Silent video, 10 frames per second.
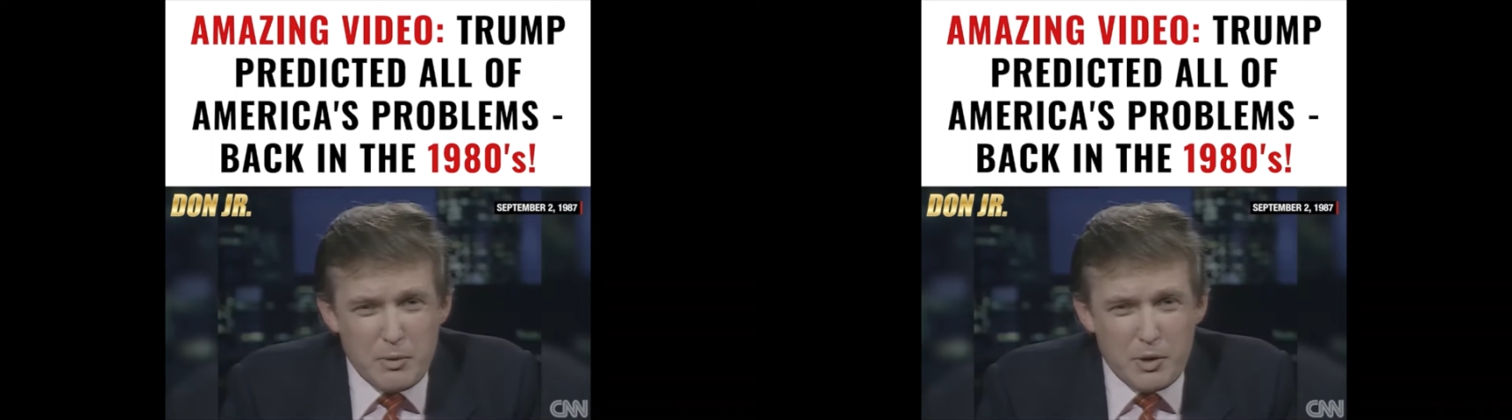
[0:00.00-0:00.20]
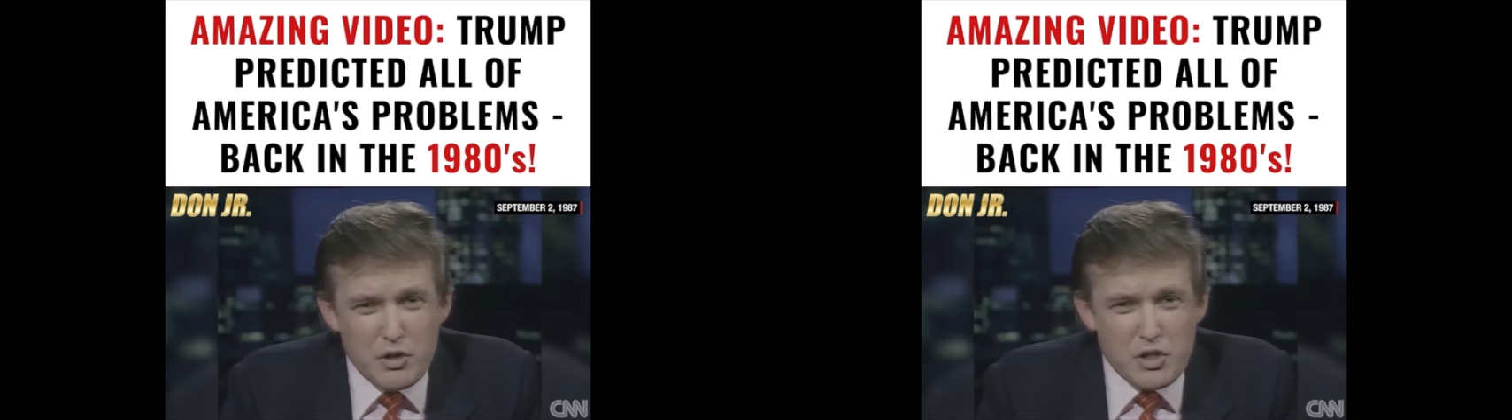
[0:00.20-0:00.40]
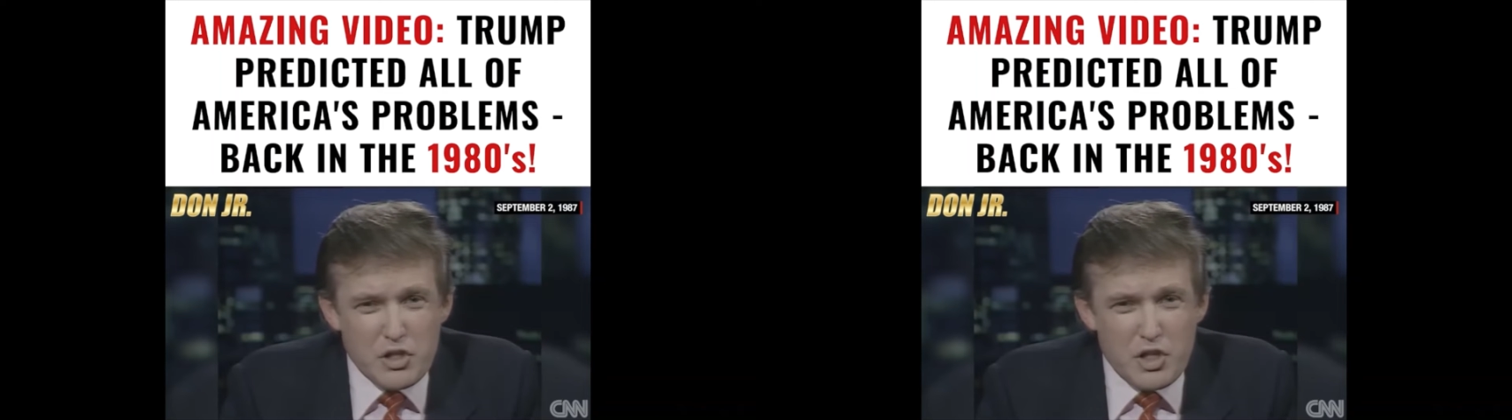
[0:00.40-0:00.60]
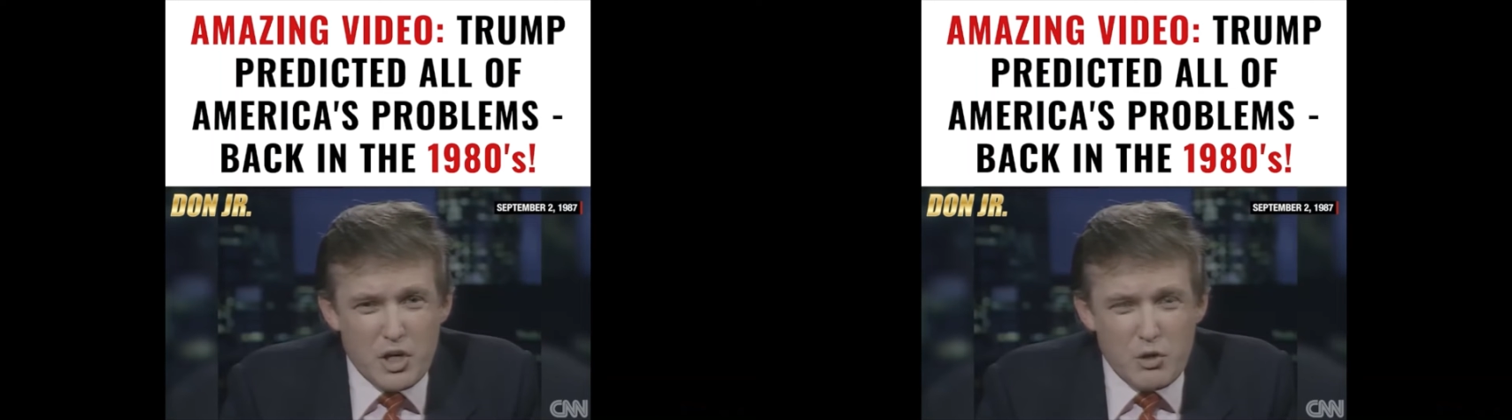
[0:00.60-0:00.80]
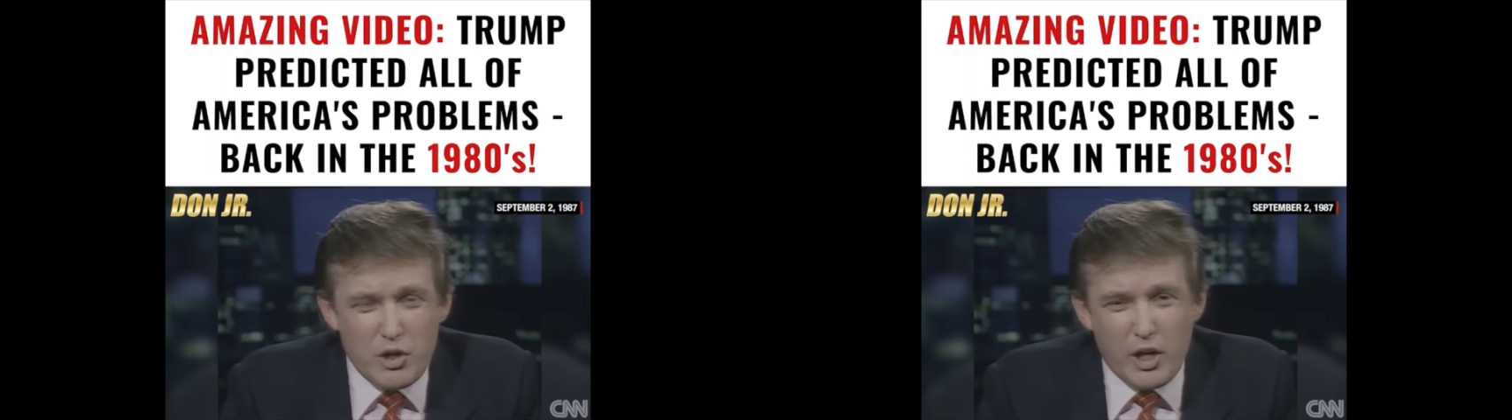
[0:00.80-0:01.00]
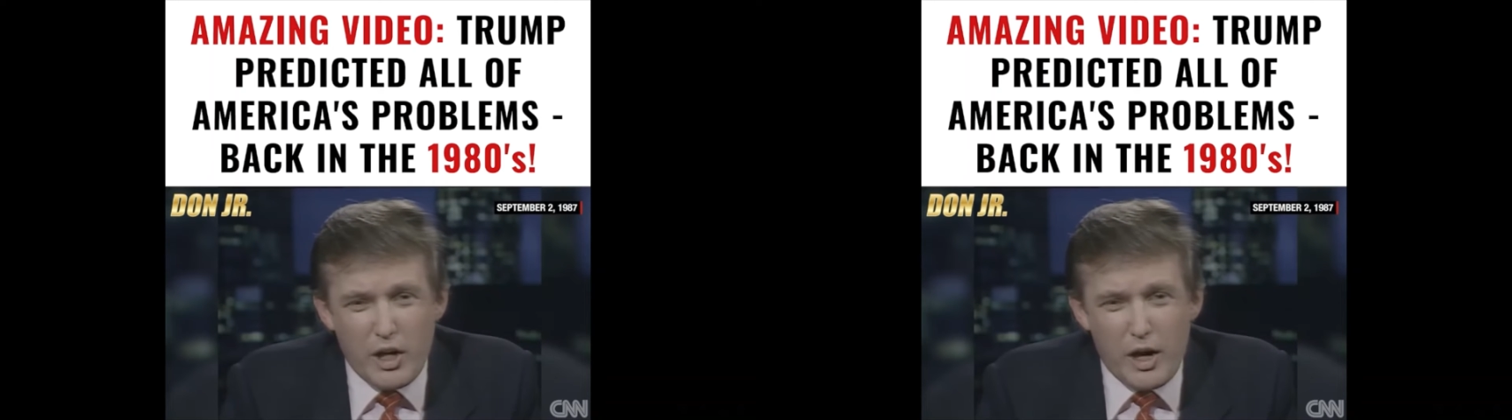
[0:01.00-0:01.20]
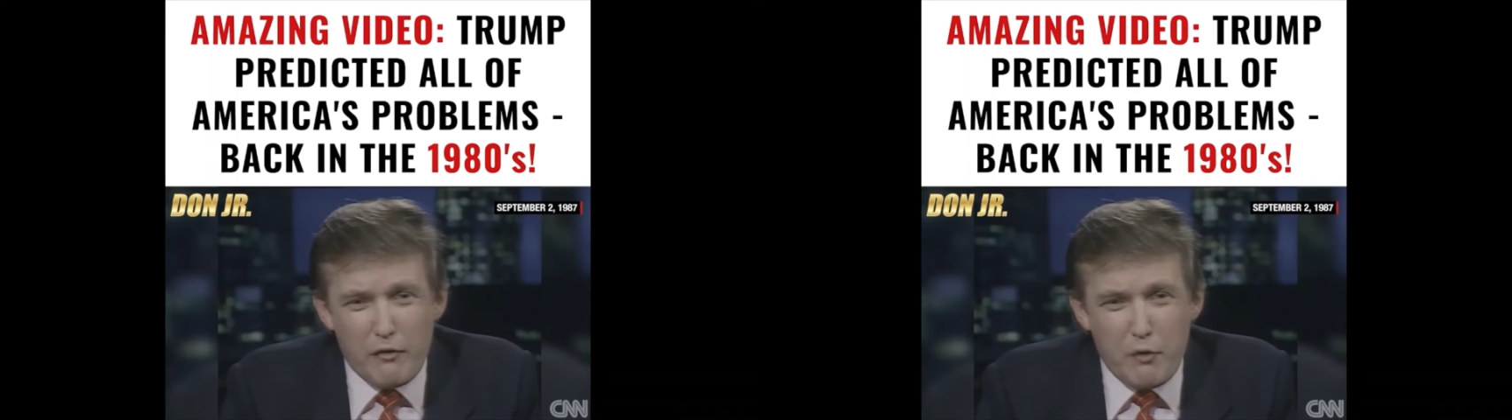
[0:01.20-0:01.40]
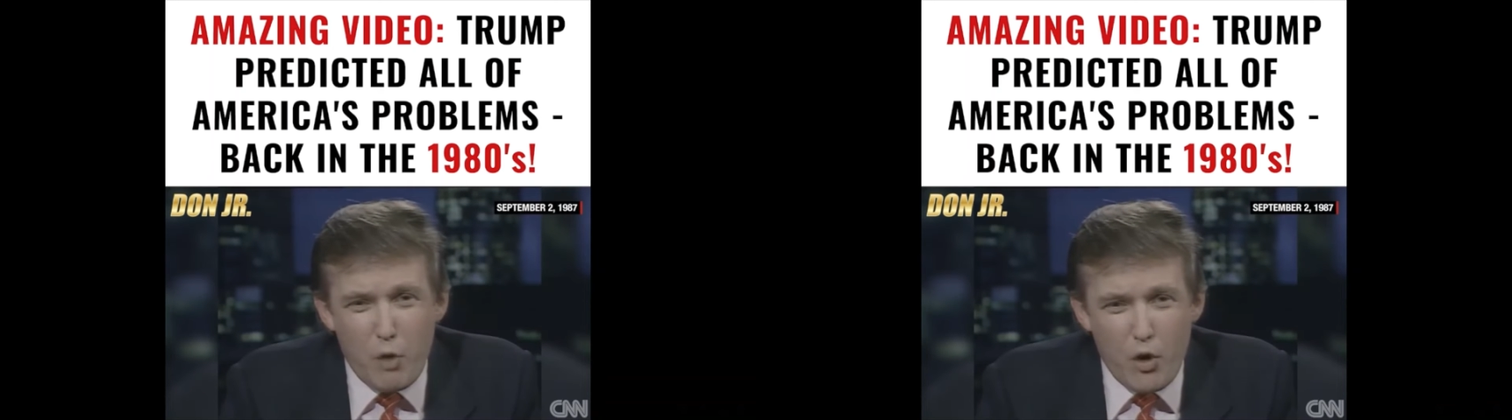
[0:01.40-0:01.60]
because this country cannot
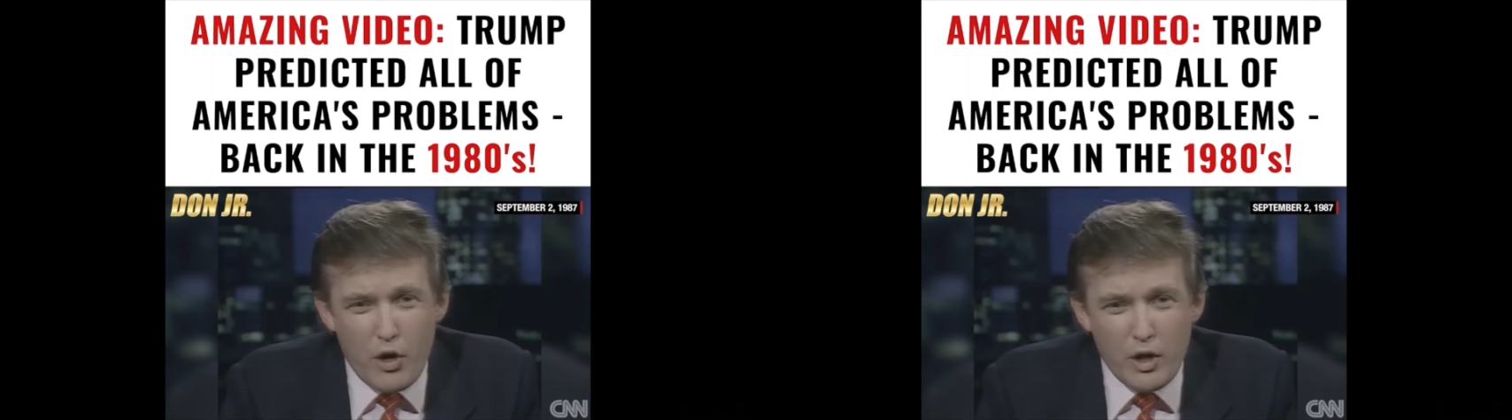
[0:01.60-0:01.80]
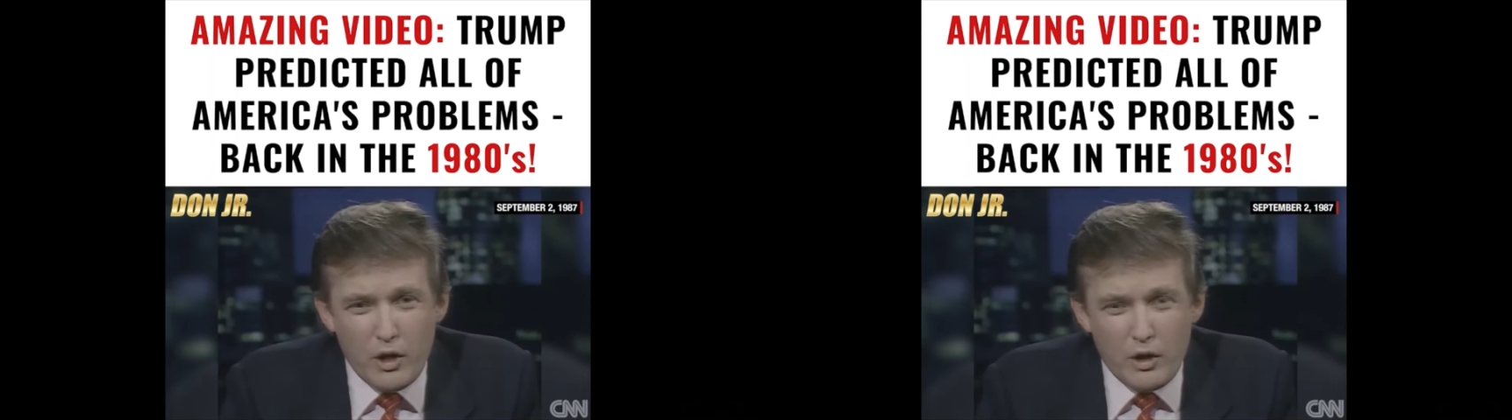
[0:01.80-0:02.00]
afford